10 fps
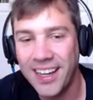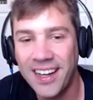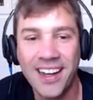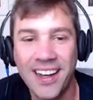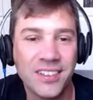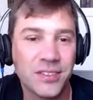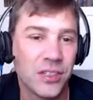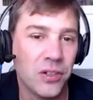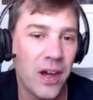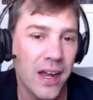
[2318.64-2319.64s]
Uh,
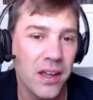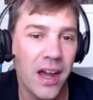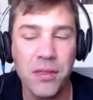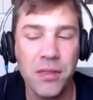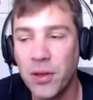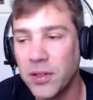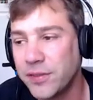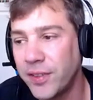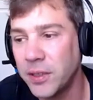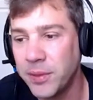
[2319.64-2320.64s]
so I, I thought
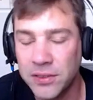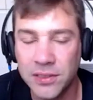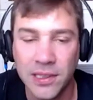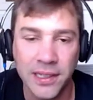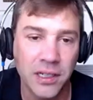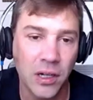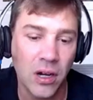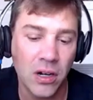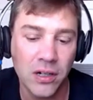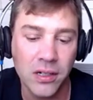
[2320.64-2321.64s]
it's funny because like
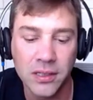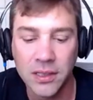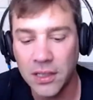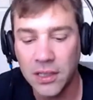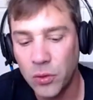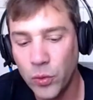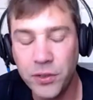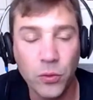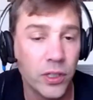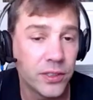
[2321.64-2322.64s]
our,
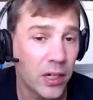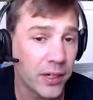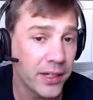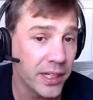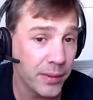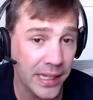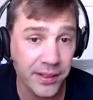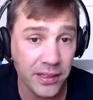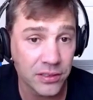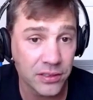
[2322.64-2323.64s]
we, we're targeting
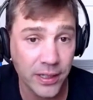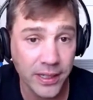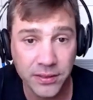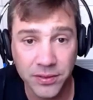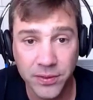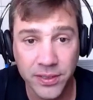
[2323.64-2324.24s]
millennials, right?